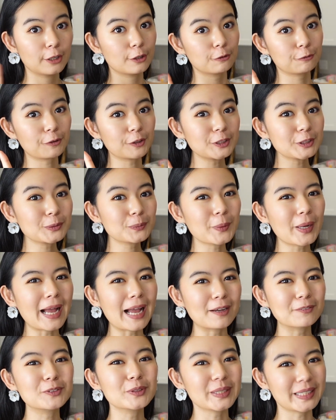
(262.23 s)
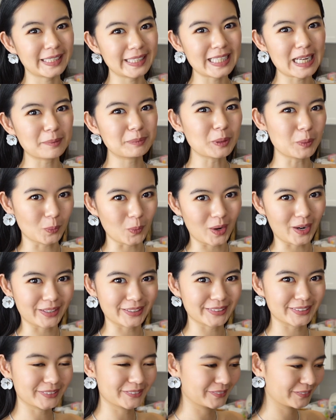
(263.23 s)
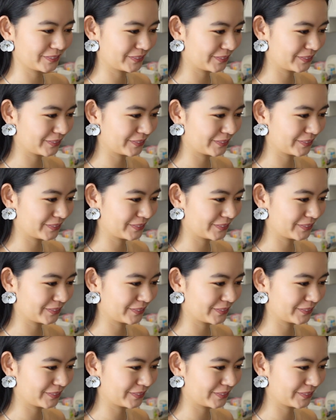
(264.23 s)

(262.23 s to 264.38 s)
First, we'll have to heat up the water.